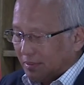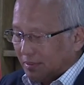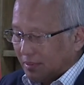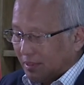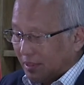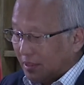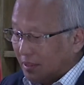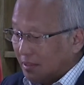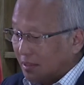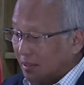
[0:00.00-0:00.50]

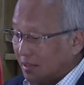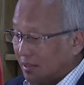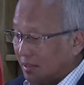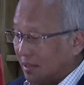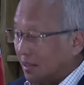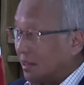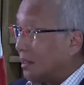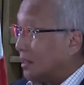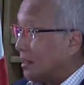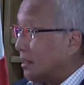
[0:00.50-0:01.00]

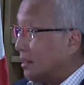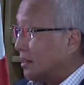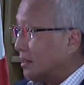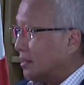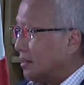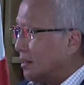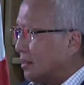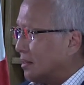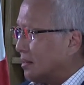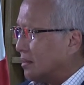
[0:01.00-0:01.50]
interestingly,
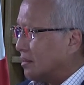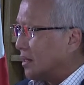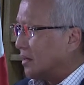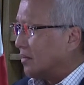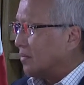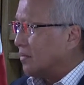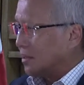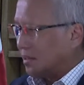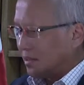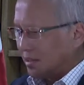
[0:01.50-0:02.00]
the
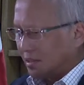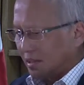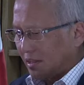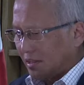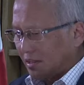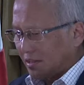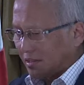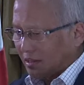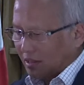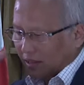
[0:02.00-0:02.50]

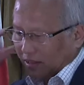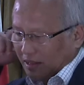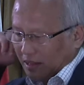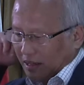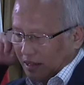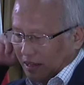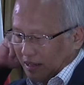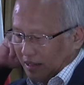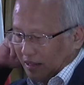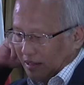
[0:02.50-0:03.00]
references that
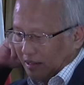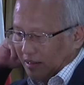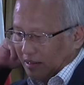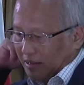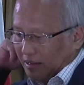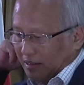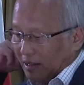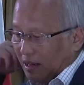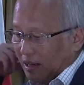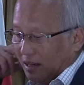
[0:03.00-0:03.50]
I
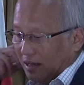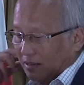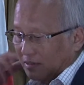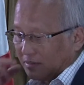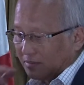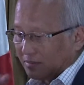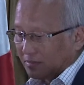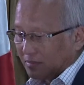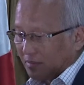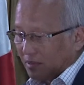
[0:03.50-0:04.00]
got
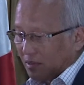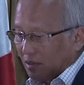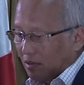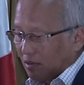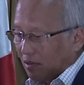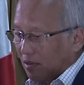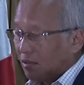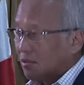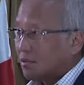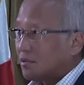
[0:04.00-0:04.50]

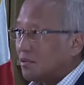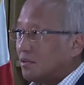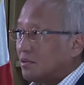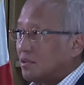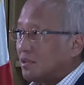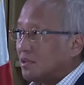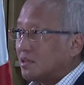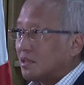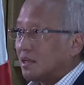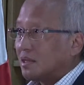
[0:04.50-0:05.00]
also
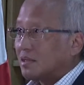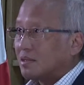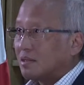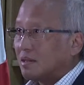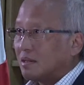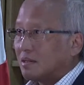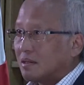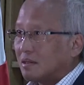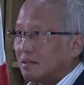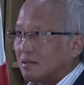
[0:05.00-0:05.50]

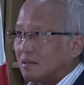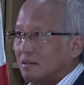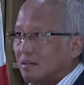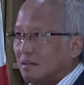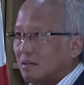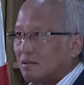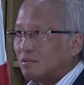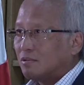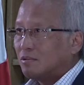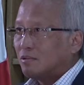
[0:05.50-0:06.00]
suggested that
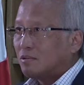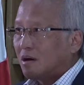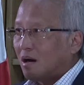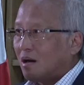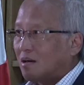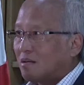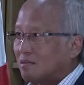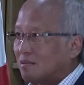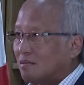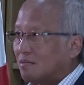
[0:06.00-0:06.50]
there are 2
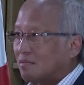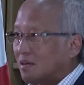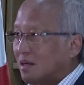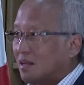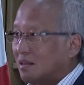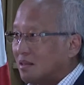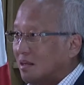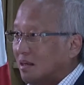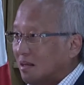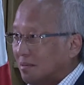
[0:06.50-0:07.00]
kinds of
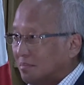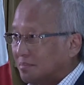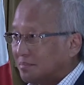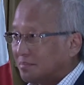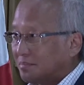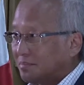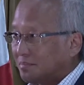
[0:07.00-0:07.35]
red tape.